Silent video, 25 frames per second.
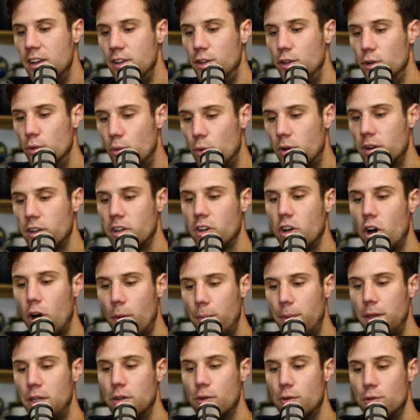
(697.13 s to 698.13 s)
you'll want to
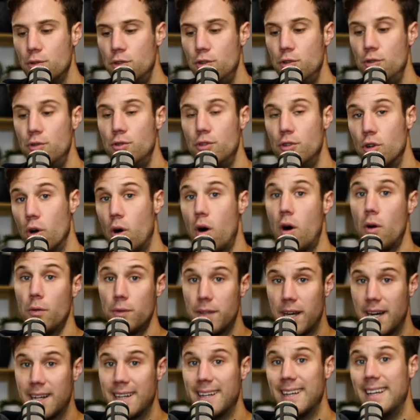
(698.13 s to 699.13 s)
copy your
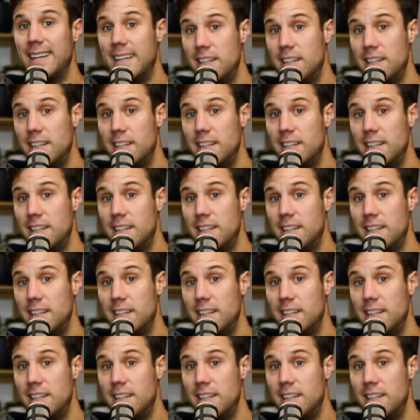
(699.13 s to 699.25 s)
old data